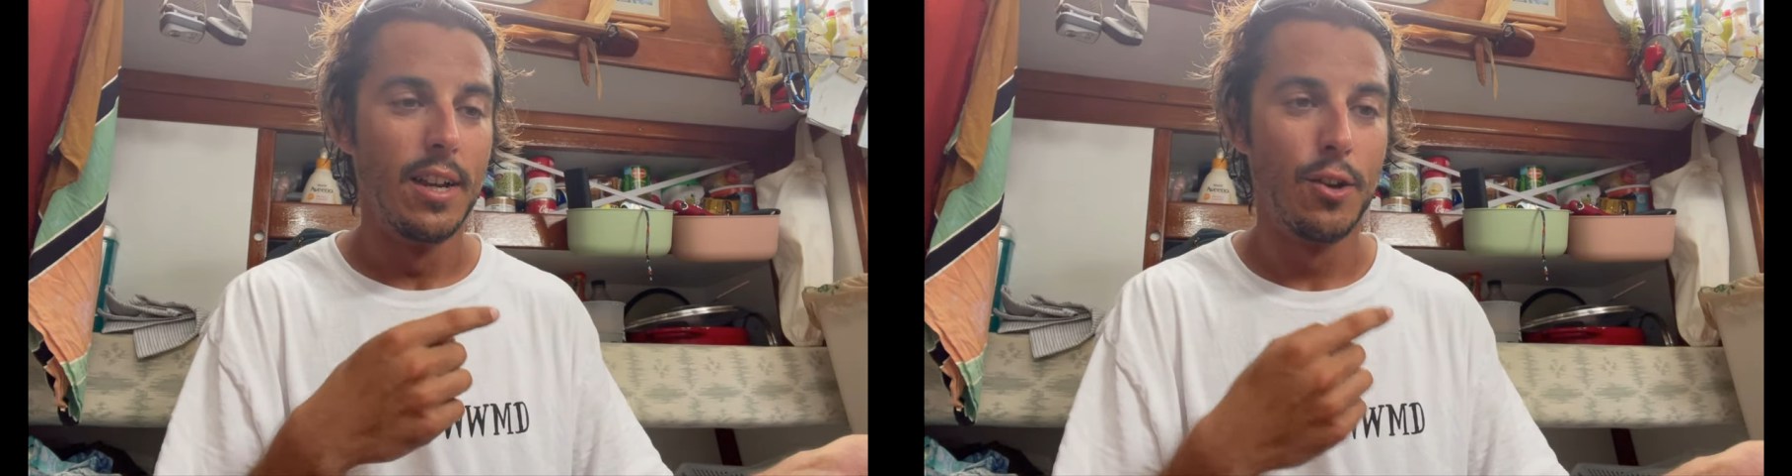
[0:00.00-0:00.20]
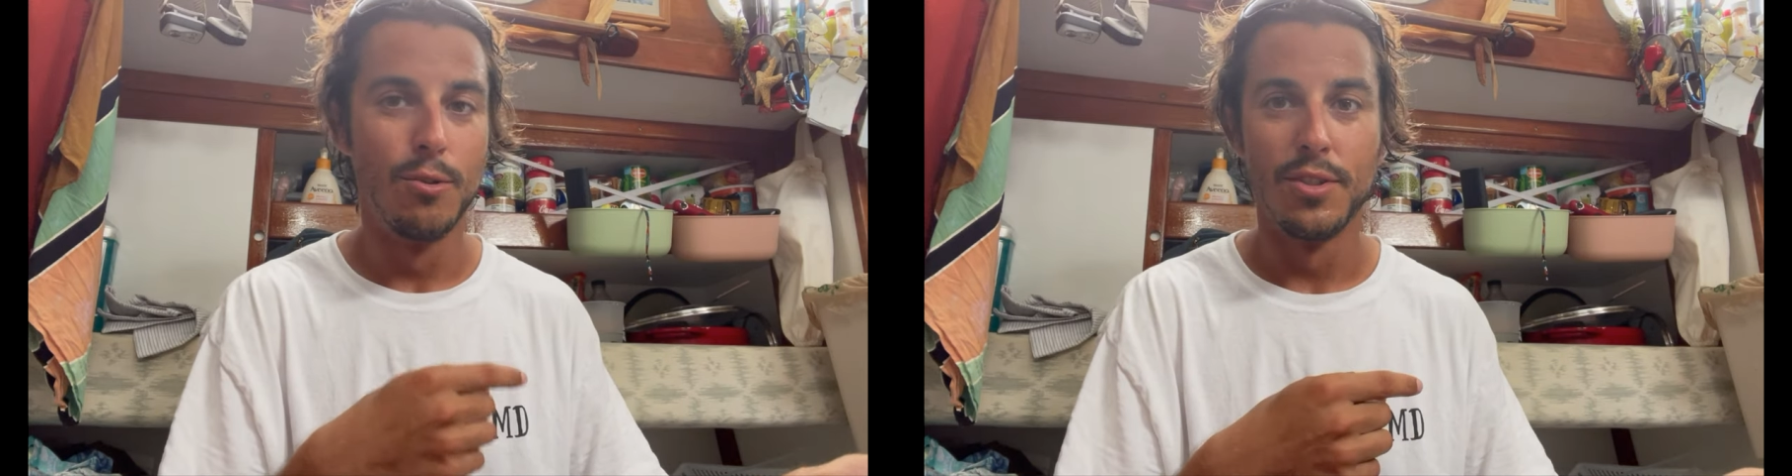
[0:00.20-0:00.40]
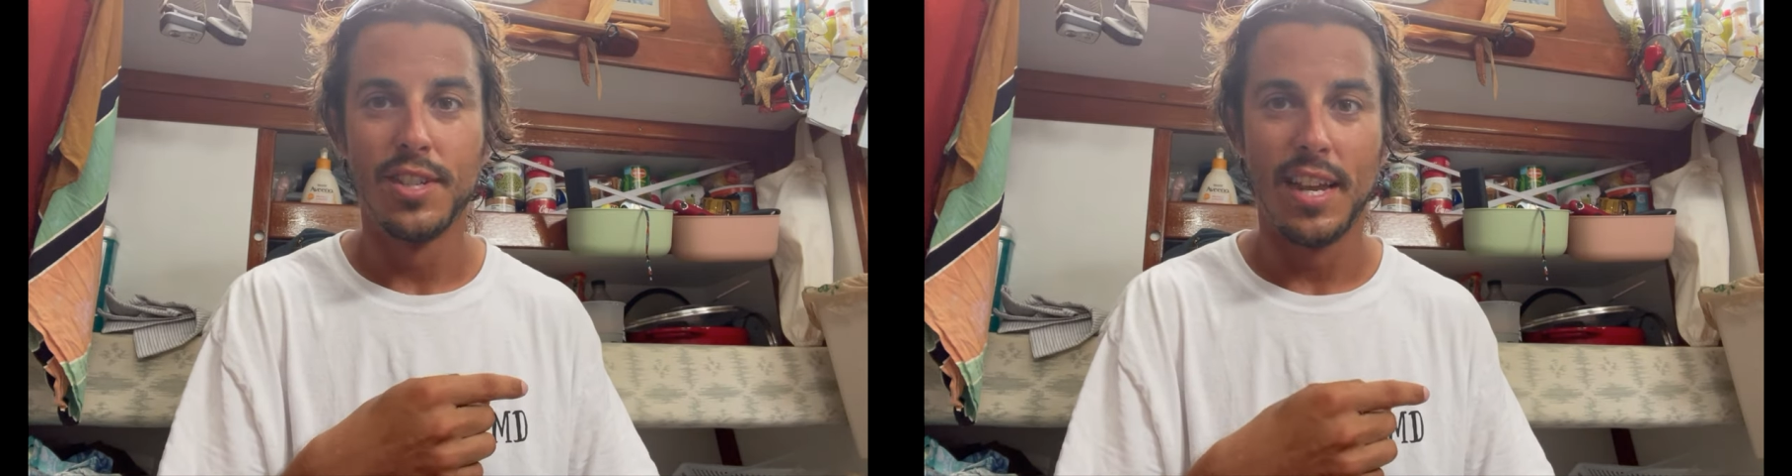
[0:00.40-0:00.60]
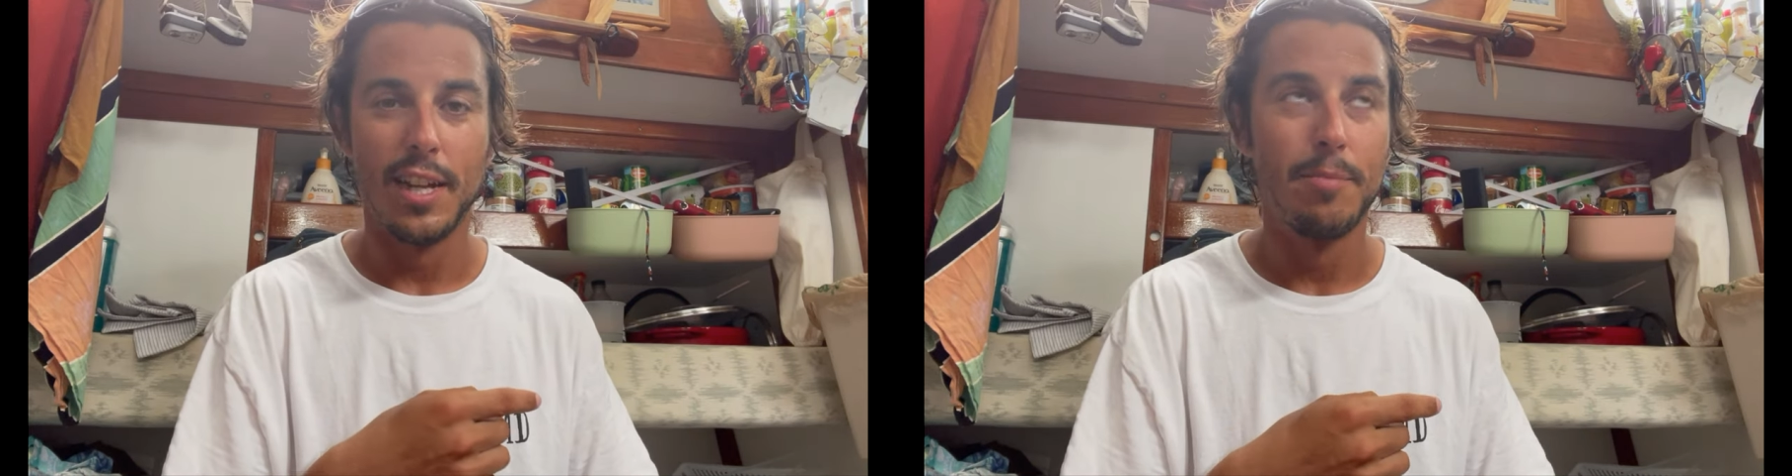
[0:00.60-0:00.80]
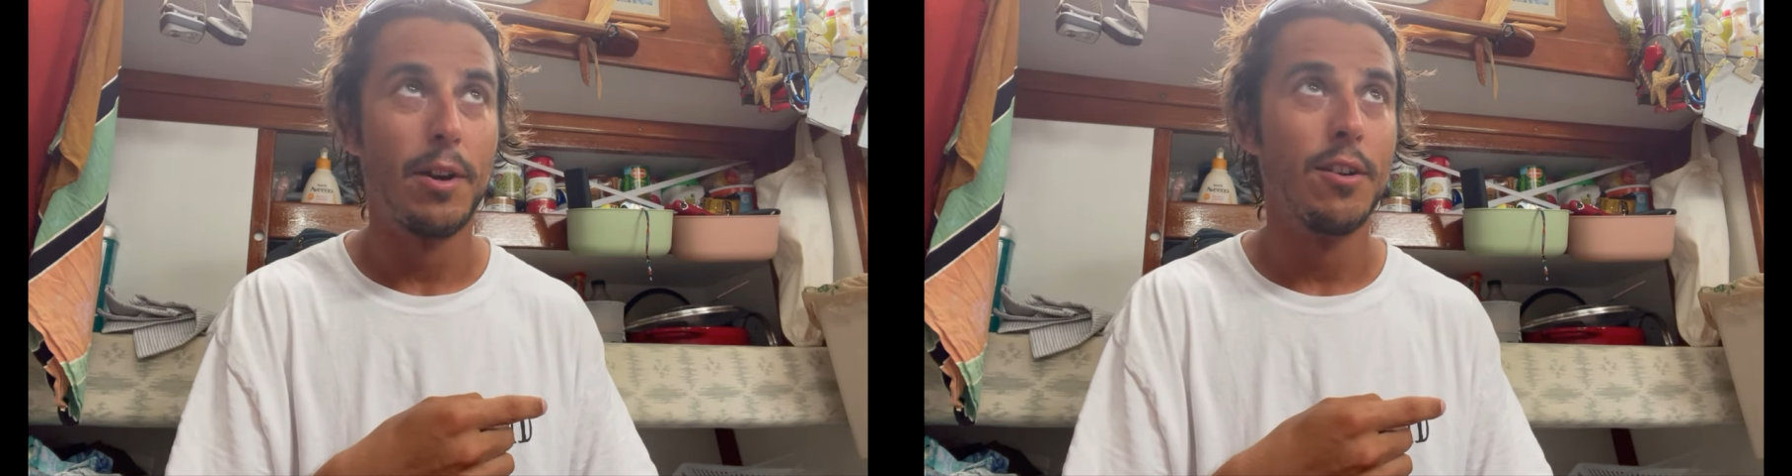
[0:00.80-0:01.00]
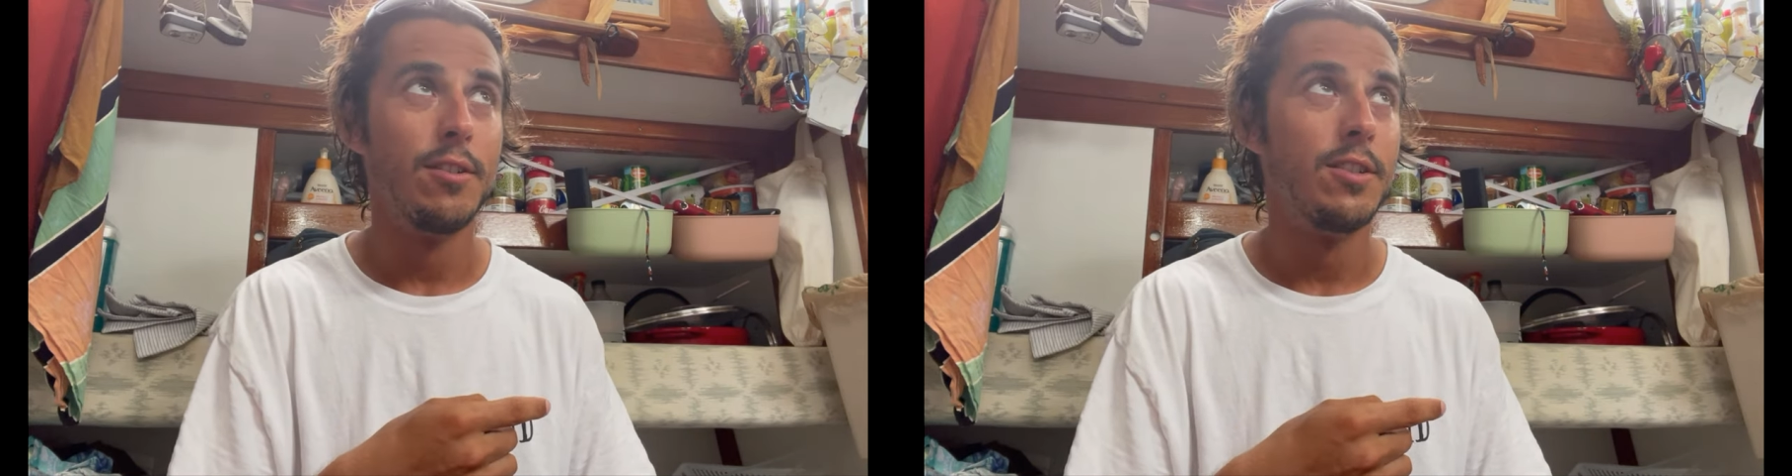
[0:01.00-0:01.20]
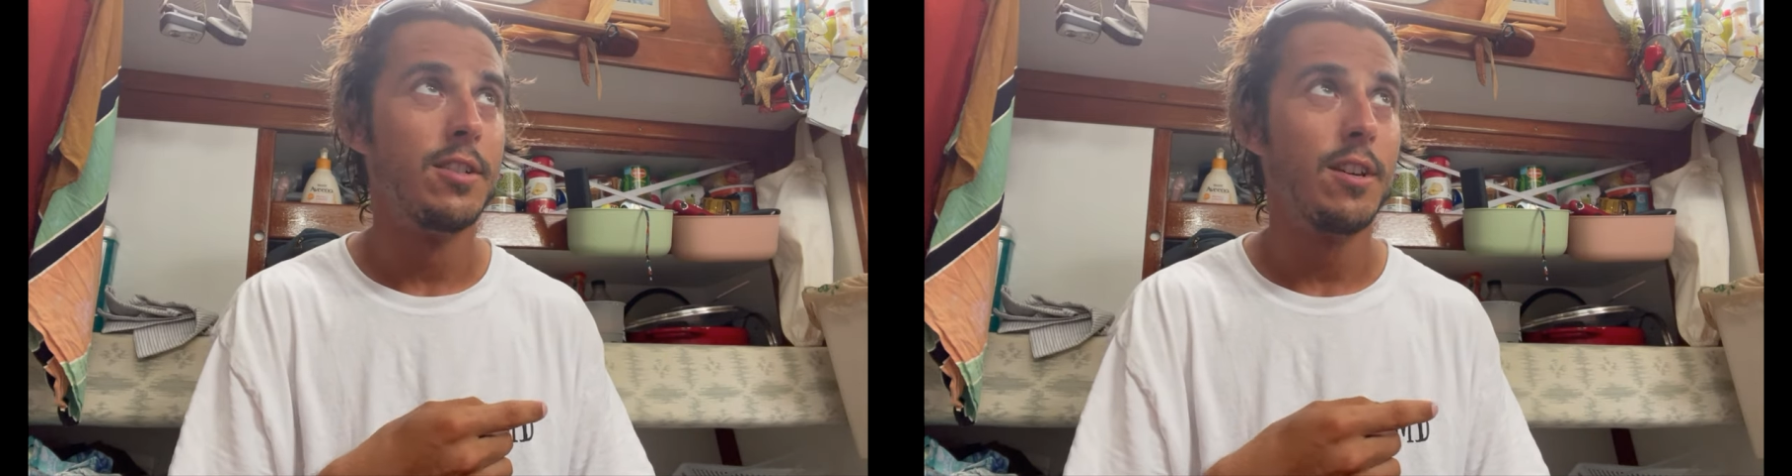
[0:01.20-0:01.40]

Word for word: cool sandbars